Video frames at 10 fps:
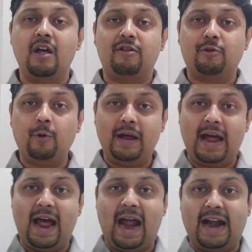So
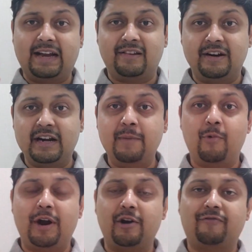at a certain
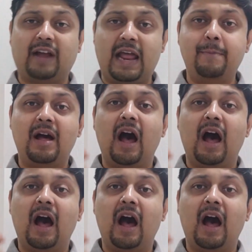point of time,